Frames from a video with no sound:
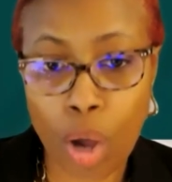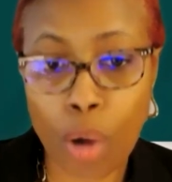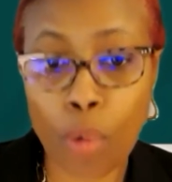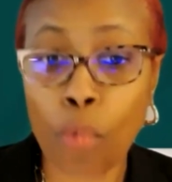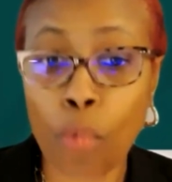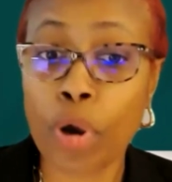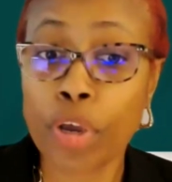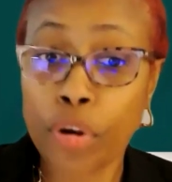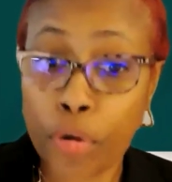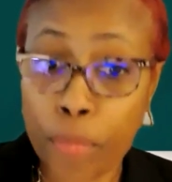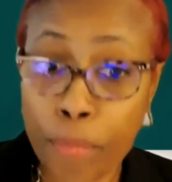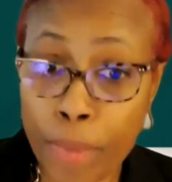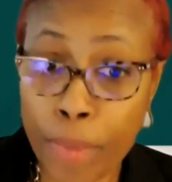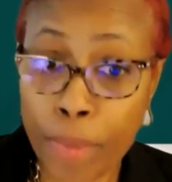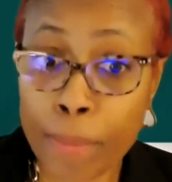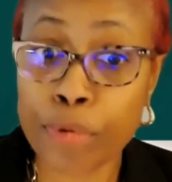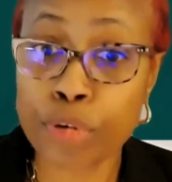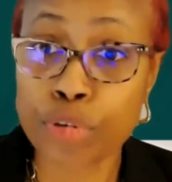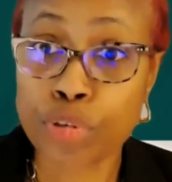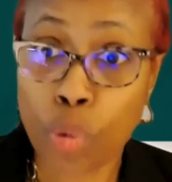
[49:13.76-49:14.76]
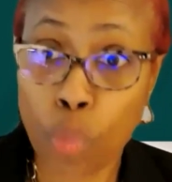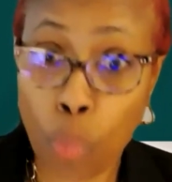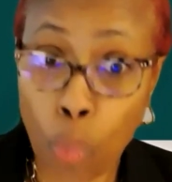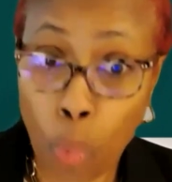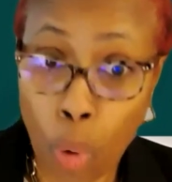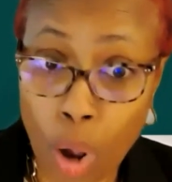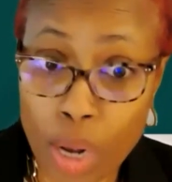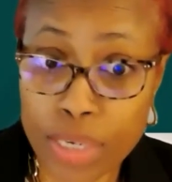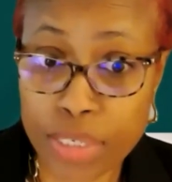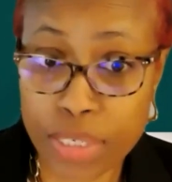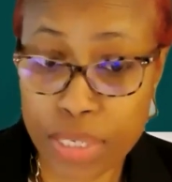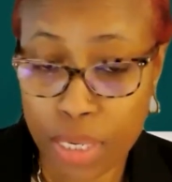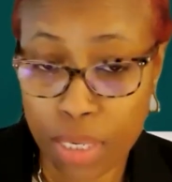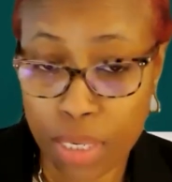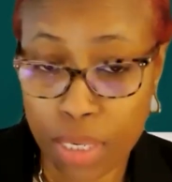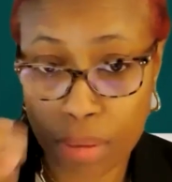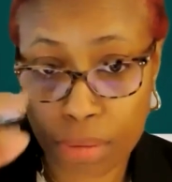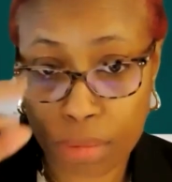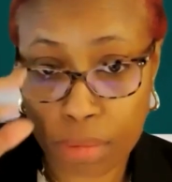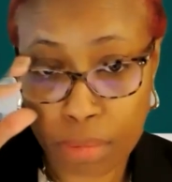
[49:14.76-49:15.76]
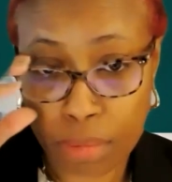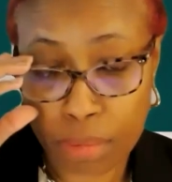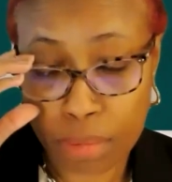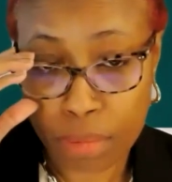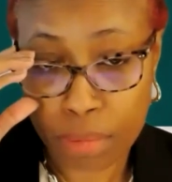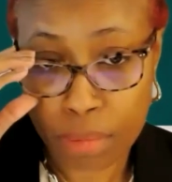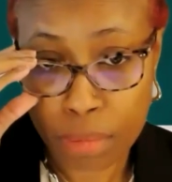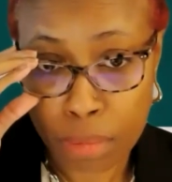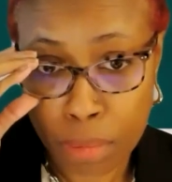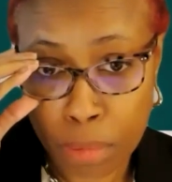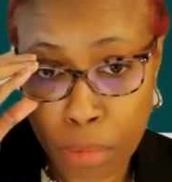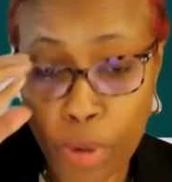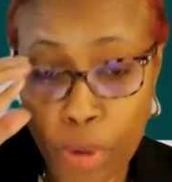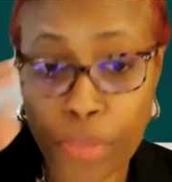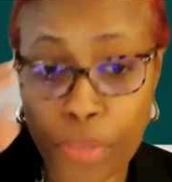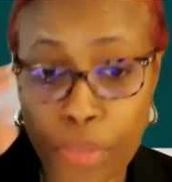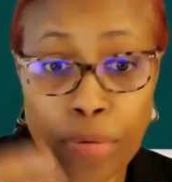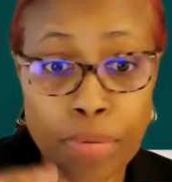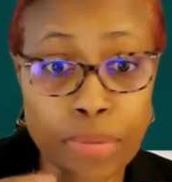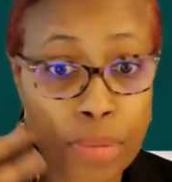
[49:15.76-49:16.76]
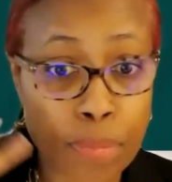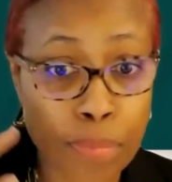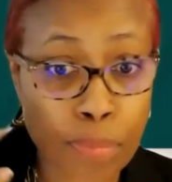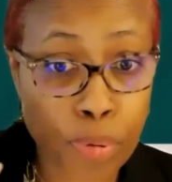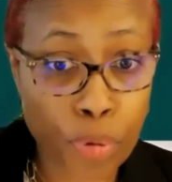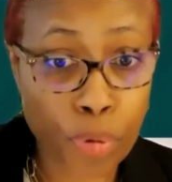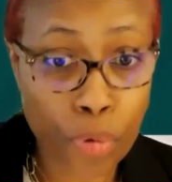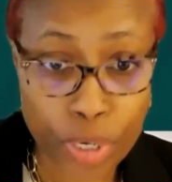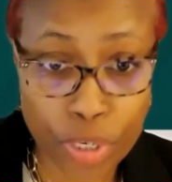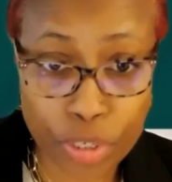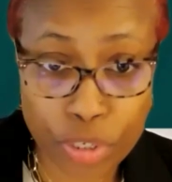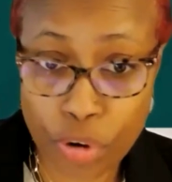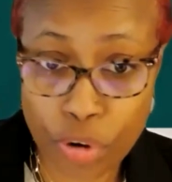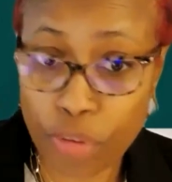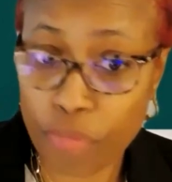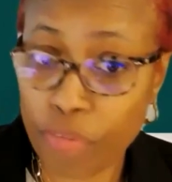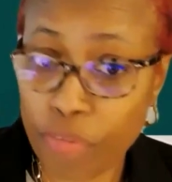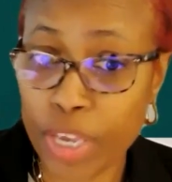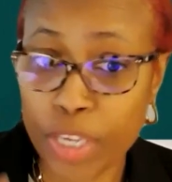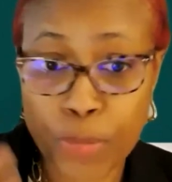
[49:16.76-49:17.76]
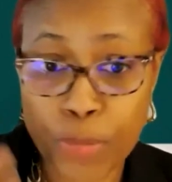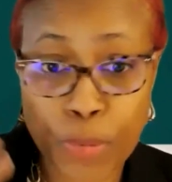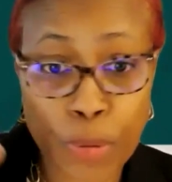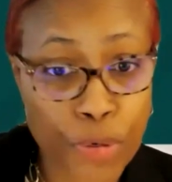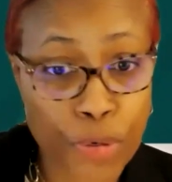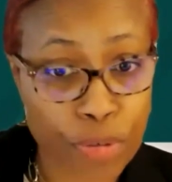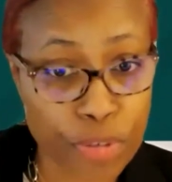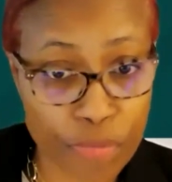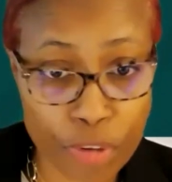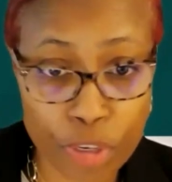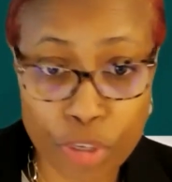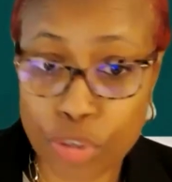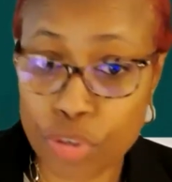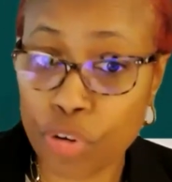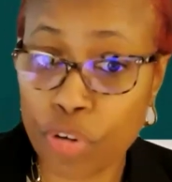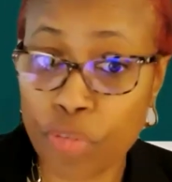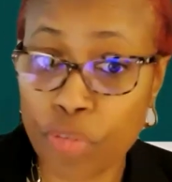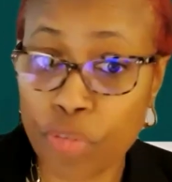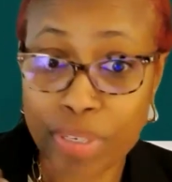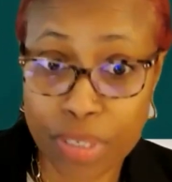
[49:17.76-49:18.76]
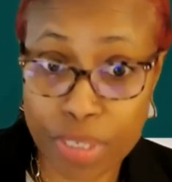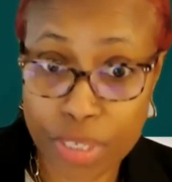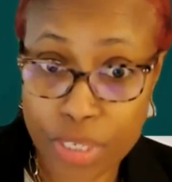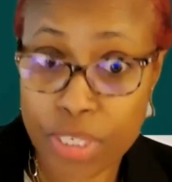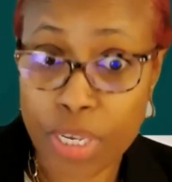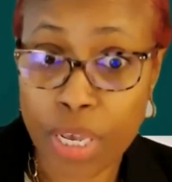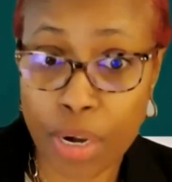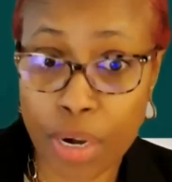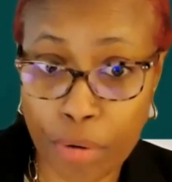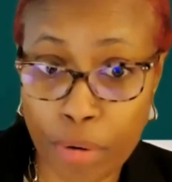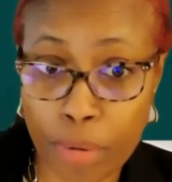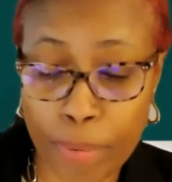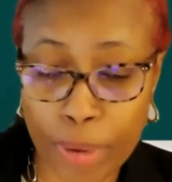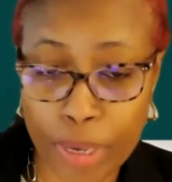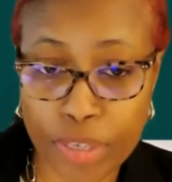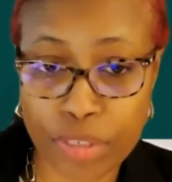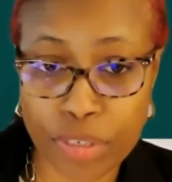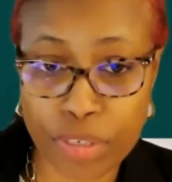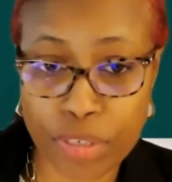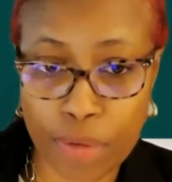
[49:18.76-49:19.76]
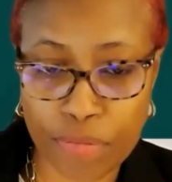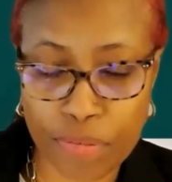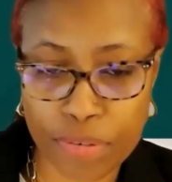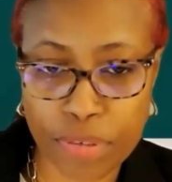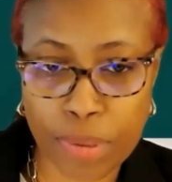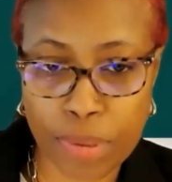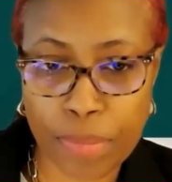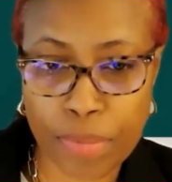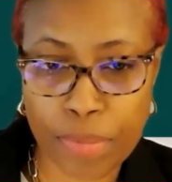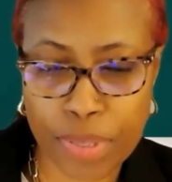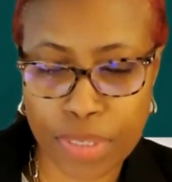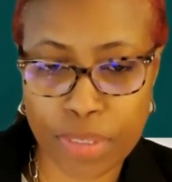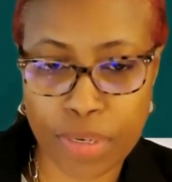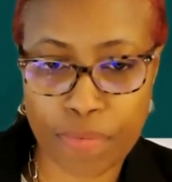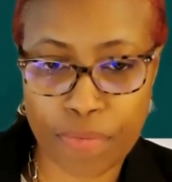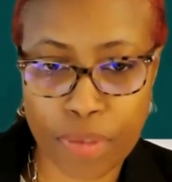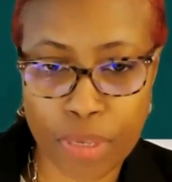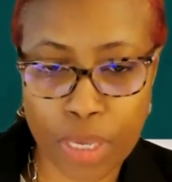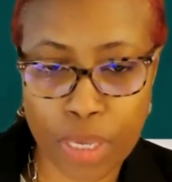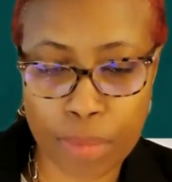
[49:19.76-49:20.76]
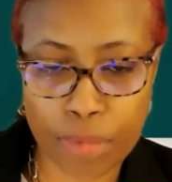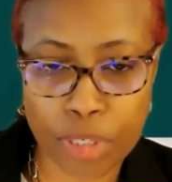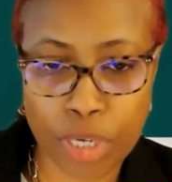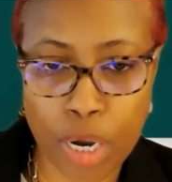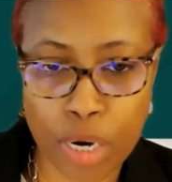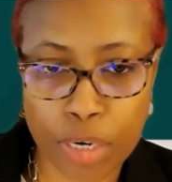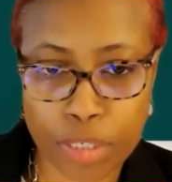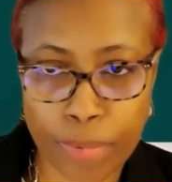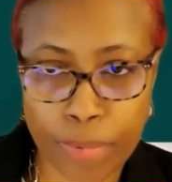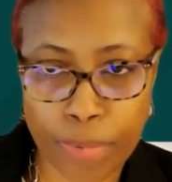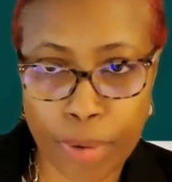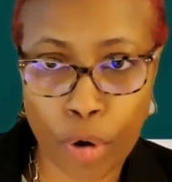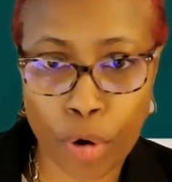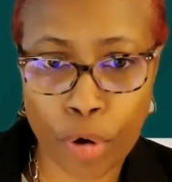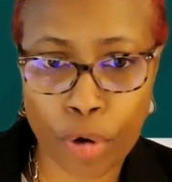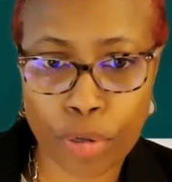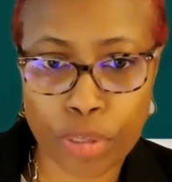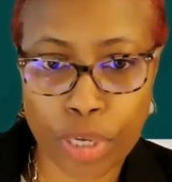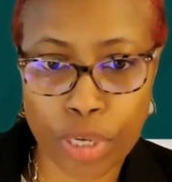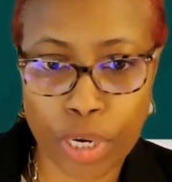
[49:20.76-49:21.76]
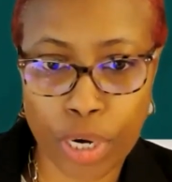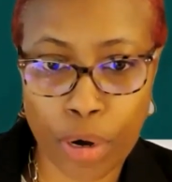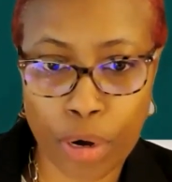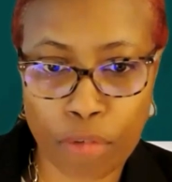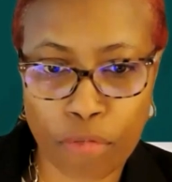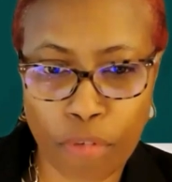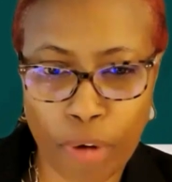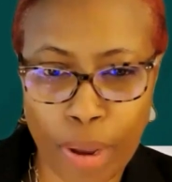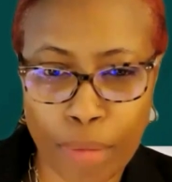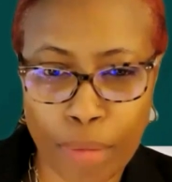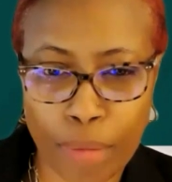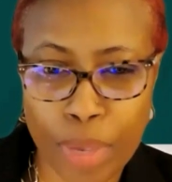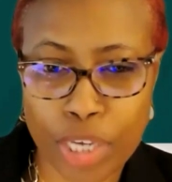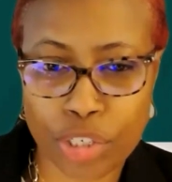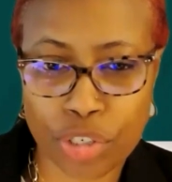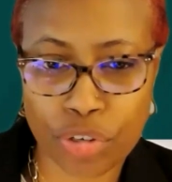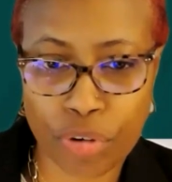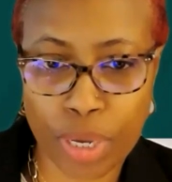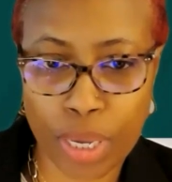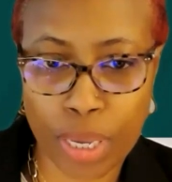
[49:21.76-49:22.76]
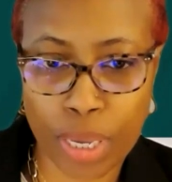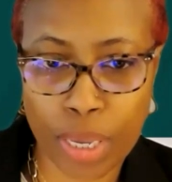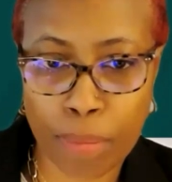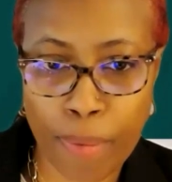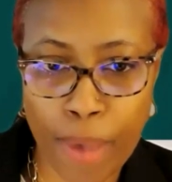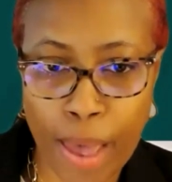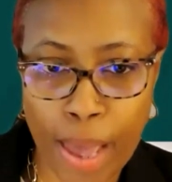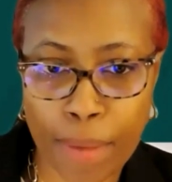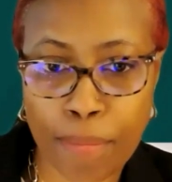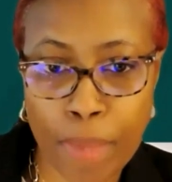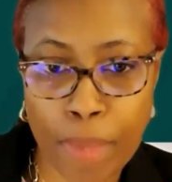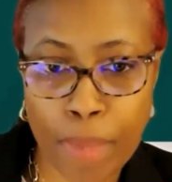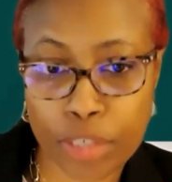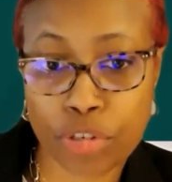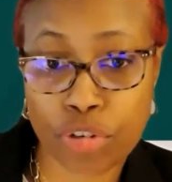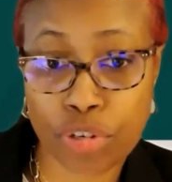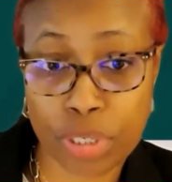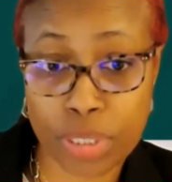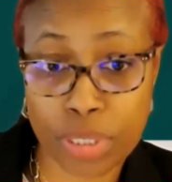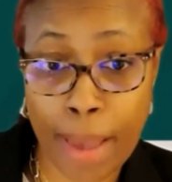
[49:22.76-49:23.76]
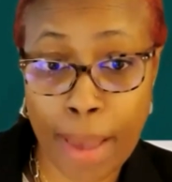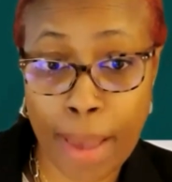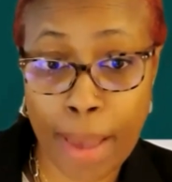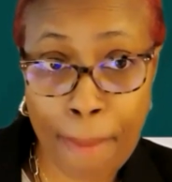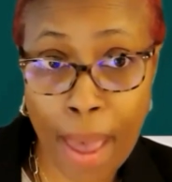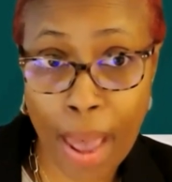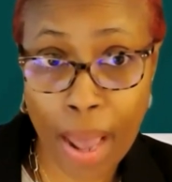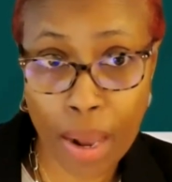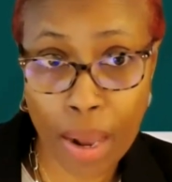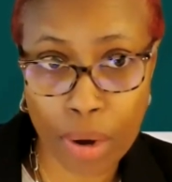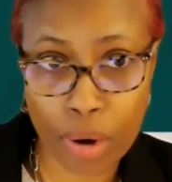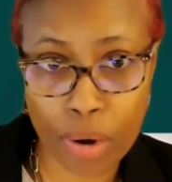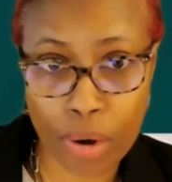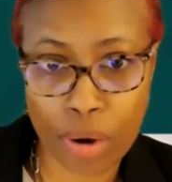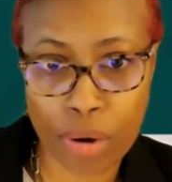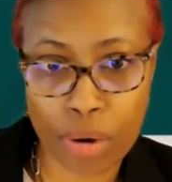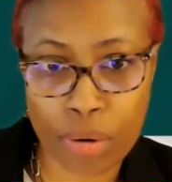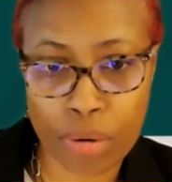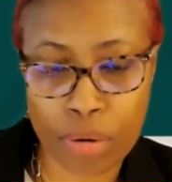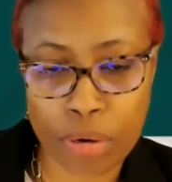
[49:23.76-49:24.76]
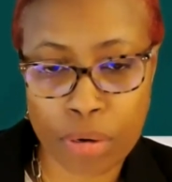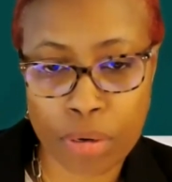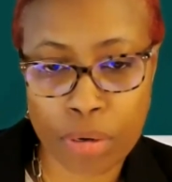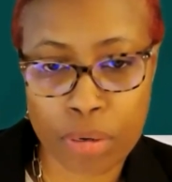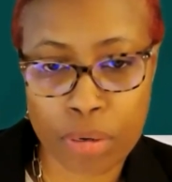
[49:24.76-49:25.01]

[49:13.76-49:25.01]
on what your members are wanting, whether it's employee surveys, post-event surveys, et cetera, based off of some of the stuff that Kim talked about earlier around measuring impact metrics that matter,